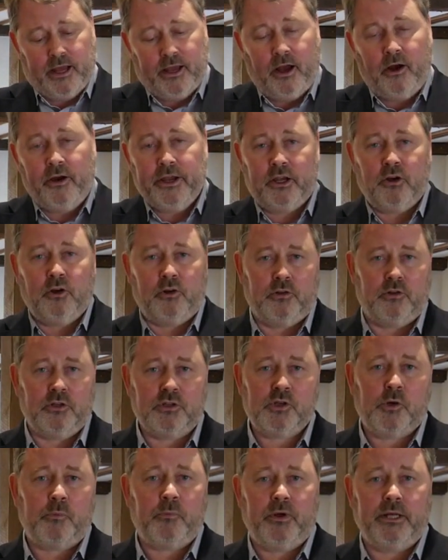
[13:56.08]
icon on the
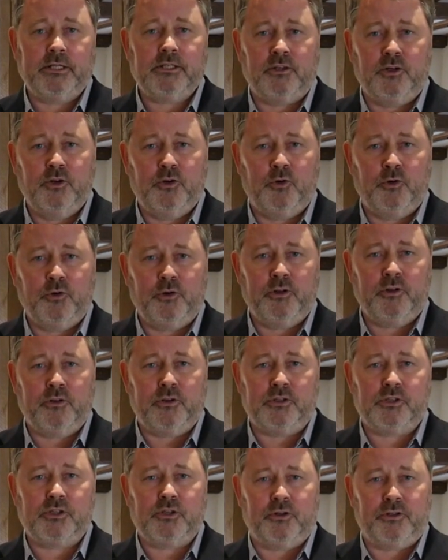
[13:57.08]
top right hand corner
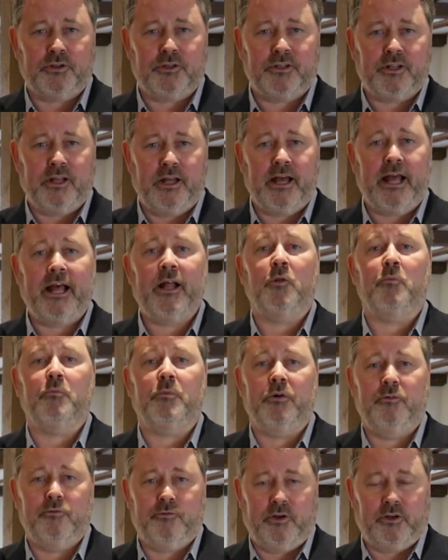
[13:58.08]
that's got a help
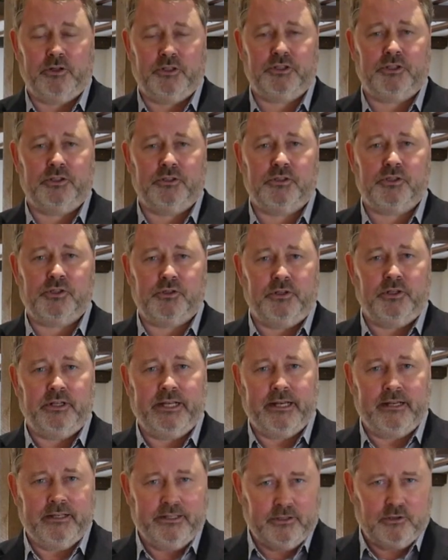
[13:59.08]
function, so you'll
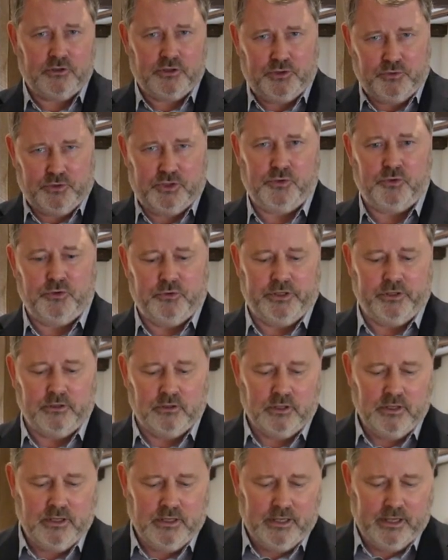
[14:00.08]
get a little
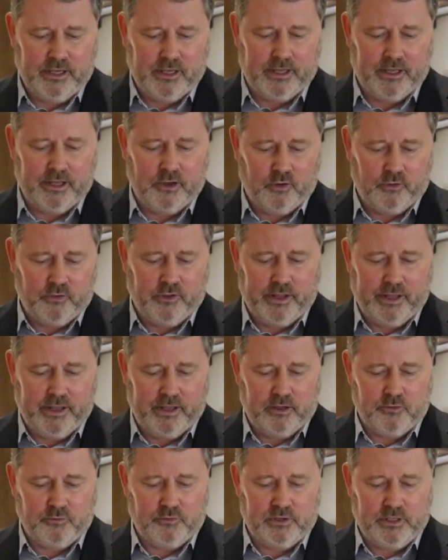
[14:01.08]
tutorial on there
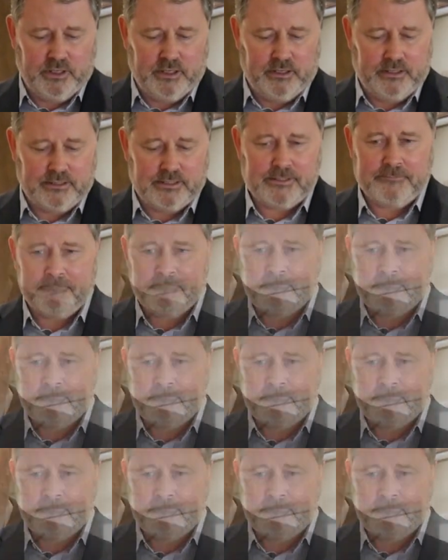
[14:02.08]
if you need it.